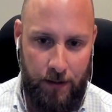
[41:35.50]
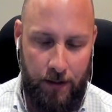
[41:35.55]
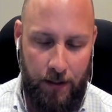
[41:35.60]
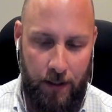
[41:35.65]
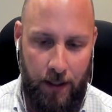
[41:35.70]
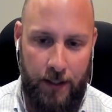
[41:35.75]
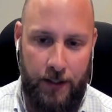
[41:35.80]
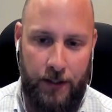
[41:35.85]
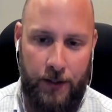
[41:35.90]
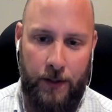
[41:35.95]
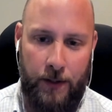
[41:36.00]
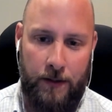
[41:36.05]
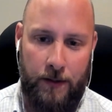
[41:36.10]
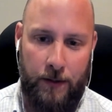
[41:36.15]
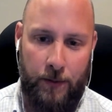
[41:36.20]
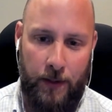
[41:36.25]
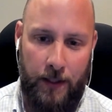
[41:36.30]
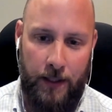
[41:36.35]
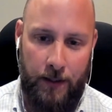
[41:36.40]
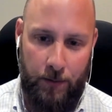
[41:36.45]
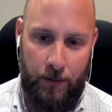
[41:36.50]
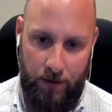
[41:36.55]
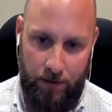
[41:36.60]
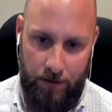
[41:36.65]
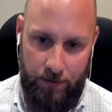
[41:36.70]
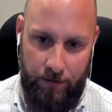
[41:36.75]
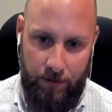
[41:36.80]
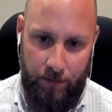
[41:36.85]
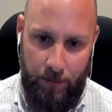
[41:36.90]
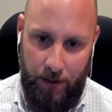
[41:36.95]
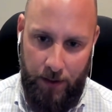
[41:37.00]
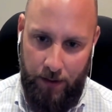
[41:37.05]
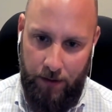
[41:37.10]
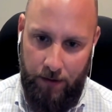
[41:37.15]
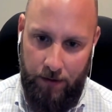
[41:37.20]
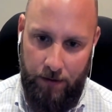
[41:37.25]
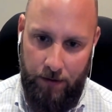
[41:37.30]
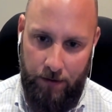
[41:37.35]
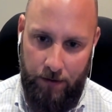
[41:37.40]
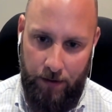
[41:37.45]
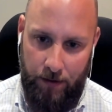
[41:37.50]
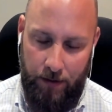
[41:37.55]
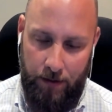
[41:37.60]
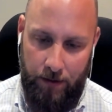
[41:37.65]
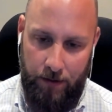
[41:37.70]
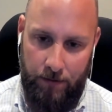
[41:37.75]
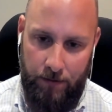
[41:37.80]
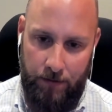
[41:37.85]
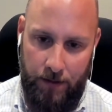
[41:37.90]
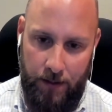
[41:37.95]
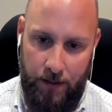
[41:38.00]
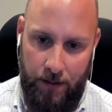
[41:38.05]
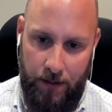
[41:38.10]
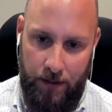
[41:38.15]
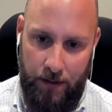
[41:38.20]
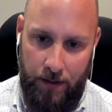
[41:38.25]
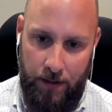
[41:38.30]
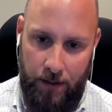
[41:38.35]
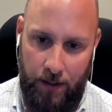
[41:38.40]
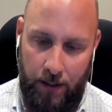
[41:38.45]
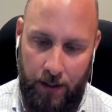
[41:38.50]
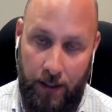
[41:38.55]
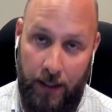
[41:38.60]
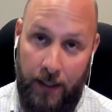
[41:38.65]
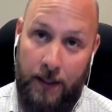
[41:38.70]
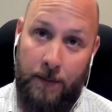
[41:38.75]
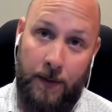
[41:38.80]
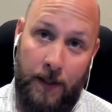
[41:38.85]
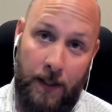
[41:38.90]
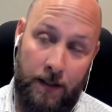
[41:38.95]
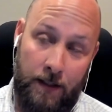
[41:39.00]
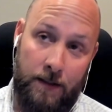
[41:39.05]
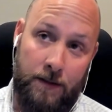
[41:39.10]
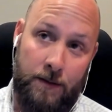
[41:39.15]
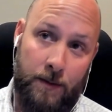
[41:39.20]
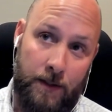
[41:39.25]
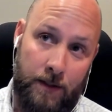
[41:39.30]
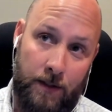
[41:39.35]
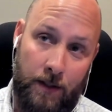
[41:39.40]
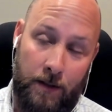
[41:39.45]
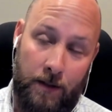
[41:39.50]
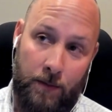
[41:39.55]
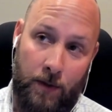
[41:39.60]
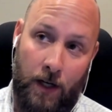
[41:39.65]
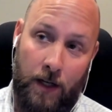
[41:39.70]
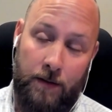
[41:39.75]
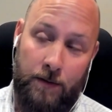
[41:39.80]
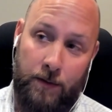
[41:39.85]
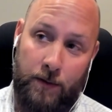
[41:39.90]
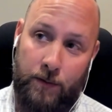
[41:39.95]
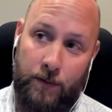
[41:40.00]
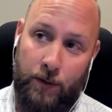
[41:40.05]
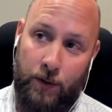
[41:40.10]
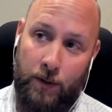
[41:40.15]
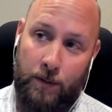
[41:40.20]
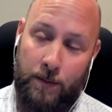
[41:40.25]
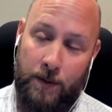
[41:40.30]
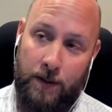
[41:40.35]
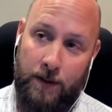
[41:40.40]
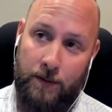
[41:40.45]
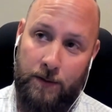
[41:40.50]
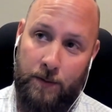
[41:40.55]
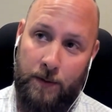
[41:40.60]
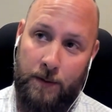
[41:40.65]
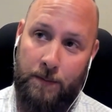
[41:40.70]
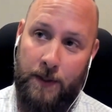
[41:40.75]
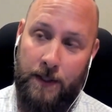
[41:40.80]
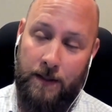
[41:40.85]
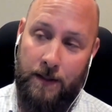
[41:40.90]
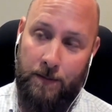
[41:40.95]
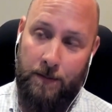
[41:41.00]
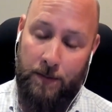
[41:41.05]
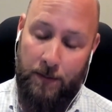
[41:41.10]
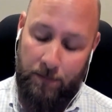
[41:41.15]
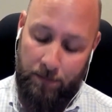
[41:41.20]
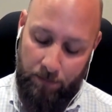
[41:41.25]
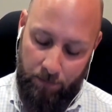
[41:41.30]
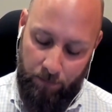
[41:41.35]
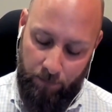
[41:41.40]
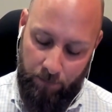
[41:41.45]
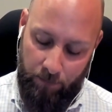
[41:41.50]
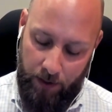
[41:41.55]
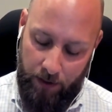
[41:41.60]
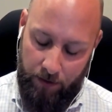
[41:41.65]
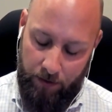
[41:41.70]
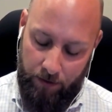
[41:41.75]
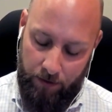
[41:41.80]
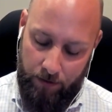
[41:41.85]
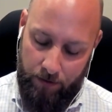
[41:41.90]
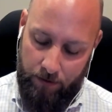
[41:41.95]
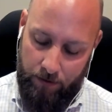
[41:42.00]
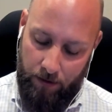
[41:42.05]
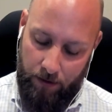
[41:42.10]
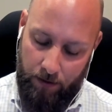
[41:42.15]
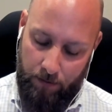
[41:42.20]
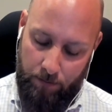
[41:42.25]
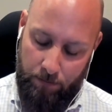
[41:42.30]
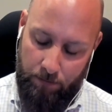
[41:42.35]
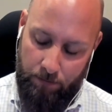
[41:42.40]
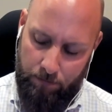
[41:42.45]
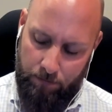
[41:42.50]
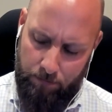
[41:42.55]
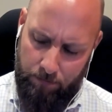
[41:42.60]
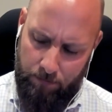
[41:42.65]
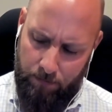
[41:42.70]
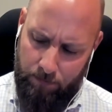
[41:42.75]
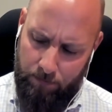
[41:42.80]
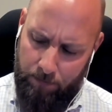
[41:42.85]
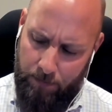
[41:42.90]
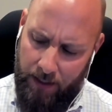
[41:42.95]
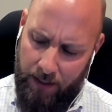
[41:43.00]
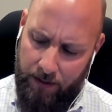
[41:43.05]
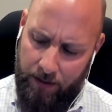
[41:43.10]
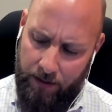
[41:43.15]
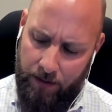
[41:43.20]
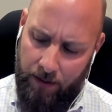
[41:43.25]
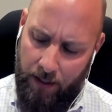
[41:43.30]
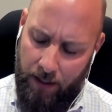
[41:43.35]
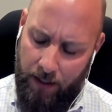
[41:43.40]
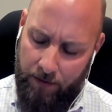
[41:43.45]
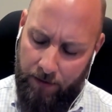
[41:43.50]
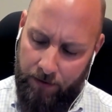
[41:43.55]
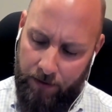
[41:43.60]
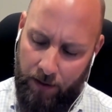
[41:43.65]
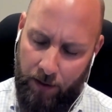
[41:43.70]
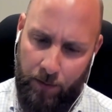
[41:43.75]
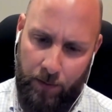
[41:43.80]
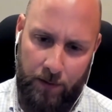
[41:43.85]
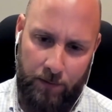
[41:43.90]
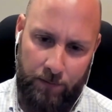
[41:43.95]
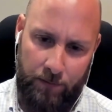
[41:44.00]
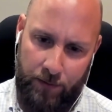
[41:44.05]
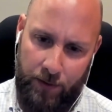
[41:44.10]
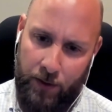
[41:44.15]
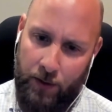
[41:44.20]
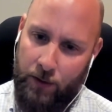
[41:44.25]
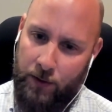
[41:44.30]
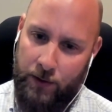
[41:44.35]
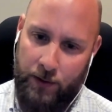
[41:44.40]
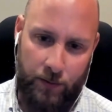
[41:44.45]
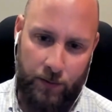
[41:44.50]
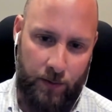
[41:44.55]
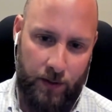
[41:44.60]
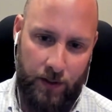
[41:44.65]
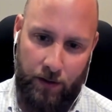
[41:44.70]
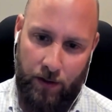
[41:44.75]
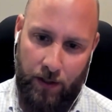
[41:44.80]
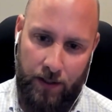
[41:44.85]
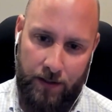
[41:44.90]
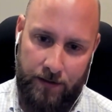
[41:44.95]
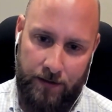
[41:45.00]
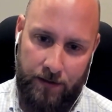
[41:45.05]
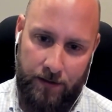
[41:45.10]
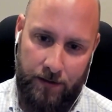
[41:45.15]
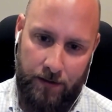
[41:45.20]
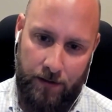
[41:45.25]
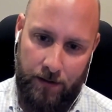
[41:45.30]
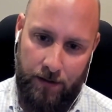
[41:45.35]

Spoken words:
I do it the way it works for me. Right. And to be honest with you, I'm grateful for it because we picked up a very large job about a year and a half ago when fuel just went crazy.